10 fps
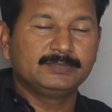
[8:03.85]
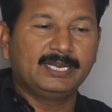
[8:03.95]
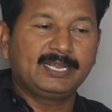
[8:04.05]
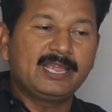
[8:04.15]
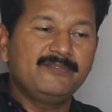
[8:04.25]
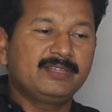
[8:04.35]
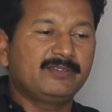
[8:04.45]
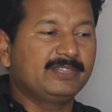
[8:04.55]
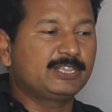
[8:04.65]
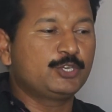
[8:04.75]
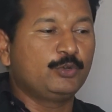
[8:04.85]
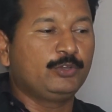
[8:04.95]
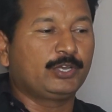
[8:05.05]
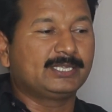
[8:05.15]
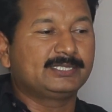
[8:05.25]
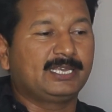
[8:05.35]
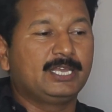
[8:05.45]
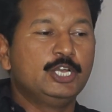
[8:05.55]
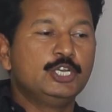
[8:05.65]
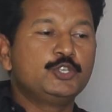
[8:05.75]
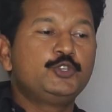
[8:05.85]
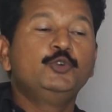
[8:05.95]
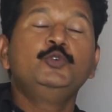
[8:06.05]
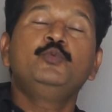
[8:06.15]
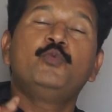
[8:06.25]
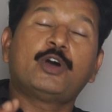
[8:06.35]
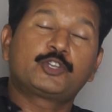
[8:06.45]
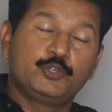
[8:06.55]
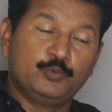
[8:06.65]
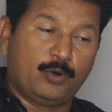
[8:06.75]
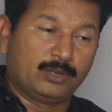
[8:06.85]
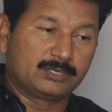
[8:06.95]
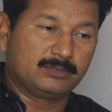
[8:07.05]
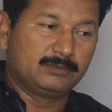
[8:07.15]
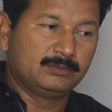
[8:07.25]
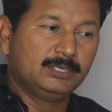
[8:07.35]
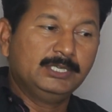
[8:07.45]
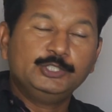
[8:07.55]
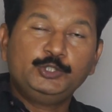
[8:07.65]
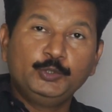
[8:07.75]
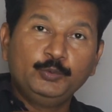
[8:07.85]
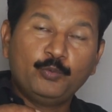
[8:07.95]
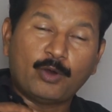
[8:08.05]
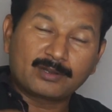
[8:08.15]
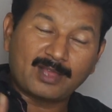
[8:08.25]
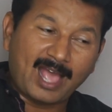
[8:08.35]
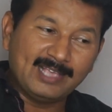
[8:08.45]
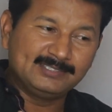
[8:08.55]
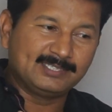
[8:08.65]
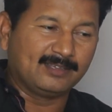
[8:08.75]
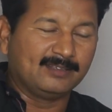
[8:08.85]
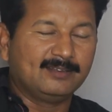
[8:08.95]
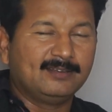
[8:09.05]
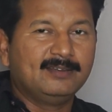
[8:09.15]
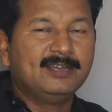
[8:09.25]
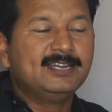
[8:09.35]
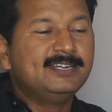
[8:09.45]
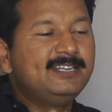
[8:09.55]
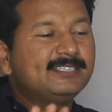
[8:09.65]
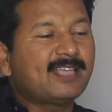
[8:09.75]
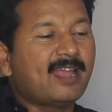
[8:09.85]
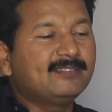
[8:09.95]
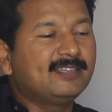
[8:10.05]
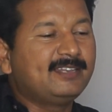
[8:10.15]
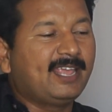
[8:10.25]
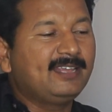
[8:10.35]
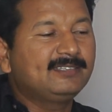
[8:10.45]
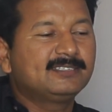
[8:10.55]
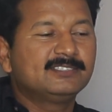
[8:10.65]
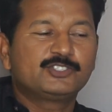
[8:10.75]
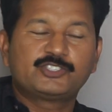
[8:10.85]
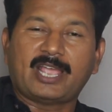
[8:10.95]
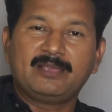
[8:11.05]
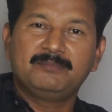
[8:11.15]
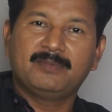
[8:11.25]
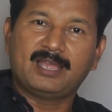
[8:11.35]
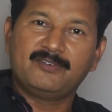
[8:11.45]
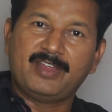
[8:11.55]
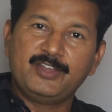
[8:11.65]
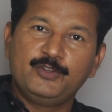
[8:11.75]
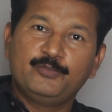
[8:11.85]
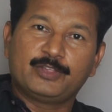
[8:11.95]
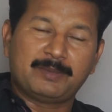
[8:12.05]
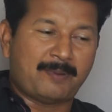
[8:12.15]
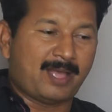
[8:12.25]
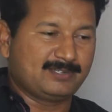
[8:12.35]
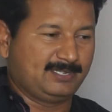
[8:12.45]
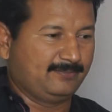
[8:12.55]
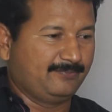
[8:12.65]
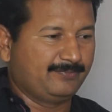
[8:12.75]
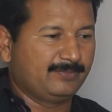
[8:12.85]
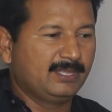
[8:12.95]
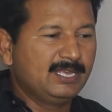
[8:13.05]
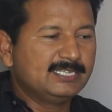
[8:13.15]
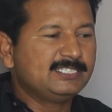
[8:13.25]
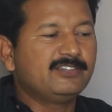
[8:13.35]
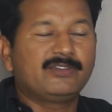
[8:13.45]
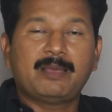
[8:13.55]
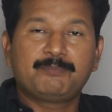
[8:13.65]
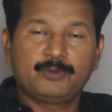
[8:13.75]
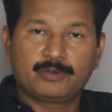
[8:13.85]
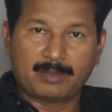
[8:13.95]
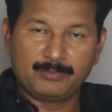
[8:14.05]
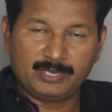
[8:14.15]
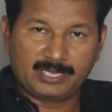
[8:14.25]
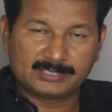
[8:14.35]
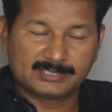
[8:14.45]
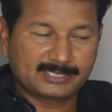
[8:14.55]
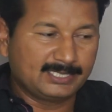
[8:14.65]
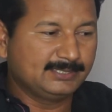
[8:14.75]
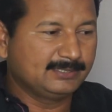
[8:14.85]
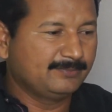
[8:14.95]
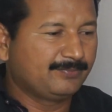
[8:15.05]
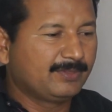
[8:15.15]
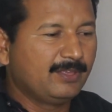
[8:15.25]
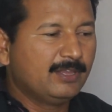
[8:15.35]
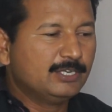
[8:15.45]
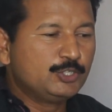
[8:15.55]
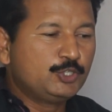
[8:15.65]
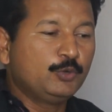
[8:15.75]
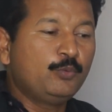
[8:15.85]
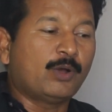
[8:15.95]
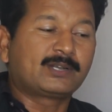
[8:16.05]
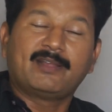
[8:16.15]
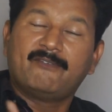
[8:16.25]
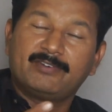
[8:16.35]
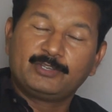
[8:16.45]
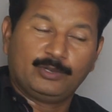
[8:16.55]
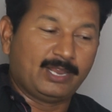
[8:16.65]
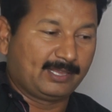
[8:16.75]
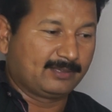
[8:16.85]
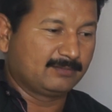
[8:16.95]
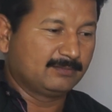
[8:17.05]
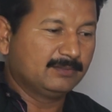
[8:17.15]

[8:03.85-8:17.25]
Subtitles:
And again with do, you can say do what you want. Do what I say. Decide the date, time and venue for the party. Develop your communication skills. Do whatever you like.